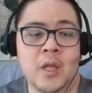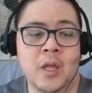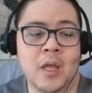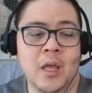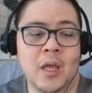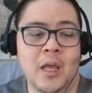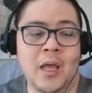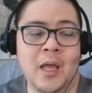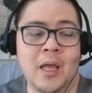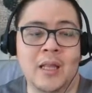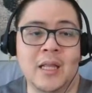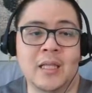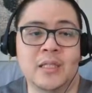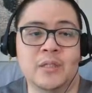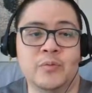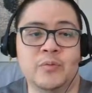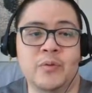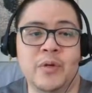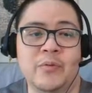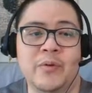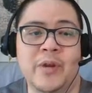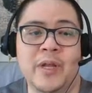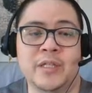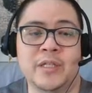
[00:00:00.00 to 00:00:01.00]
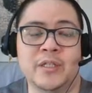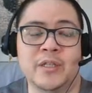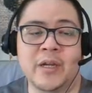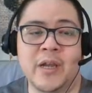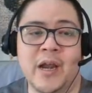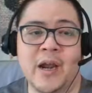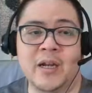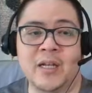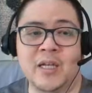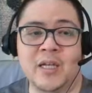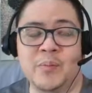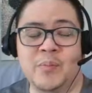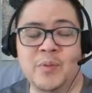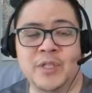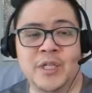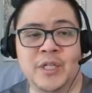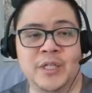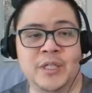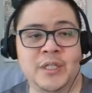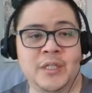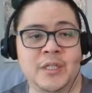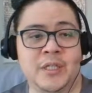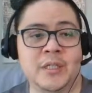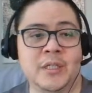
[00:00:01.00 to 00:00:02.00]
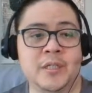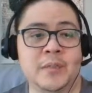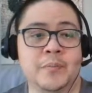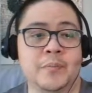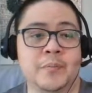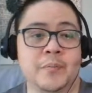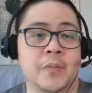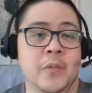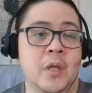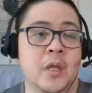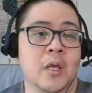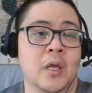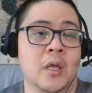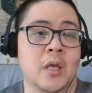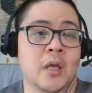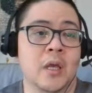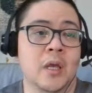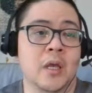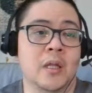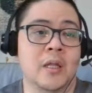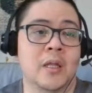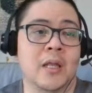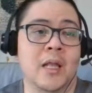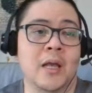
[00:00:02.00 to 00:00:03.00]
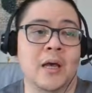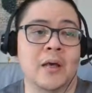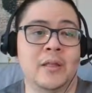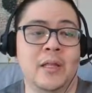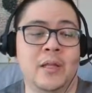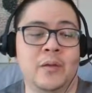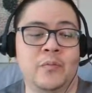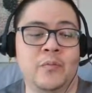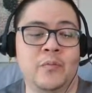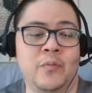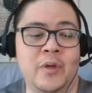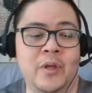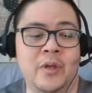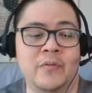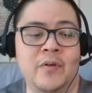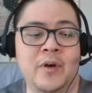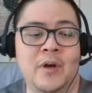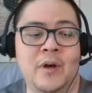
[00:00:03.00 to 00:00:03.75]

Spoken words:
And let's rearrange our character positions now that we've